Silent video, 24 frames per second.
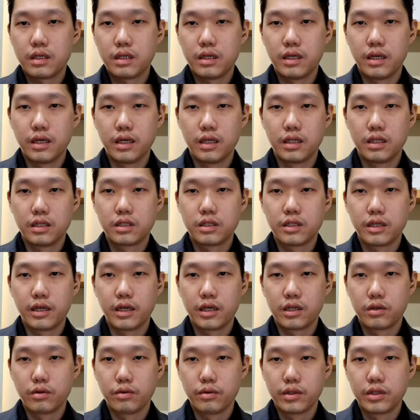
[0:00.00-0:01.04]
and
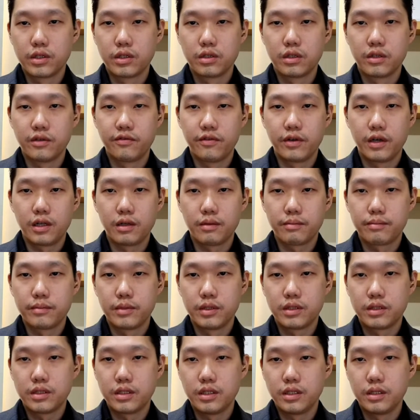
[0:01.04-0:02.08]
together with their
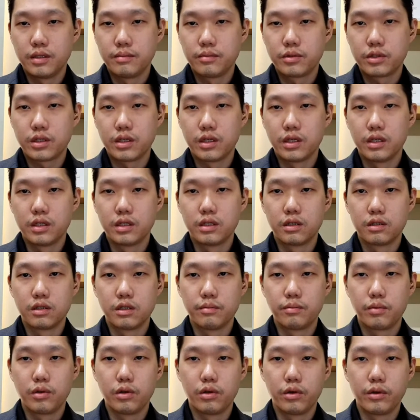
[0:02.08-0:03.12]
development teams and their
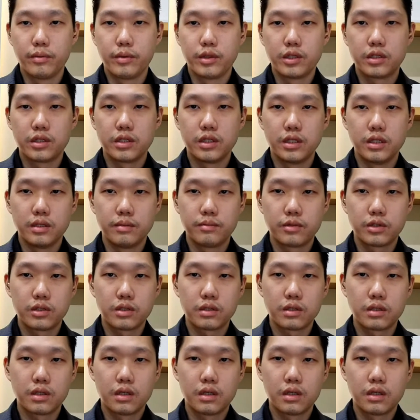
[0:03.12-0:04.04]
deployment teams.